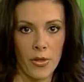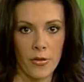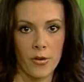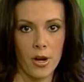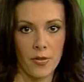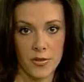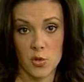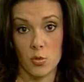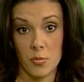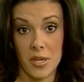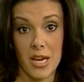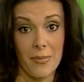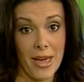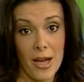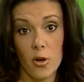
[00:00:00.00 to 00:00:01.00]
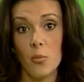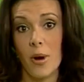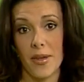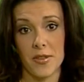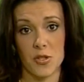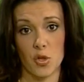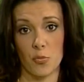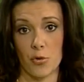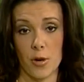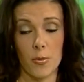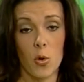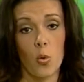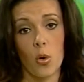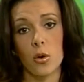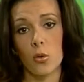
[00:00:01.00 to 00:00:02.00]
whether or not this would be upheld by the Supreme
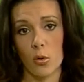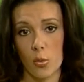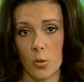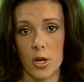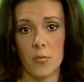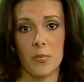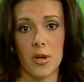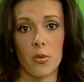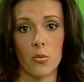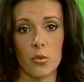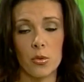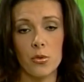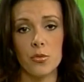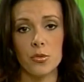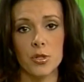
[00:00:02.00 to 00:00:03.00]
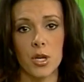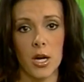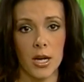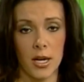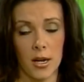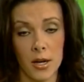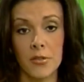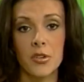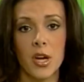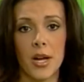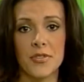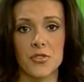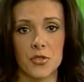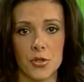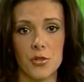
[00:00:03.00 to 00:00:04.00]
Court or would it be ruled uh,
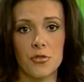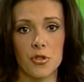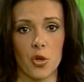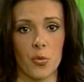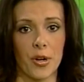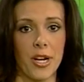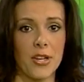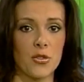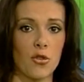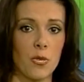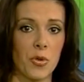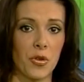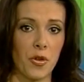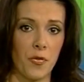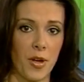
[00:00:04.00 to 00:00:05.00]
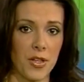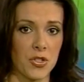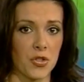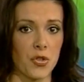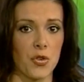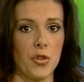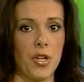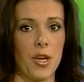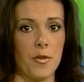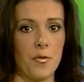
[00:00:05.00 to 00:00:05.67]
unconstitutional. We're going to ask criminal defense attorney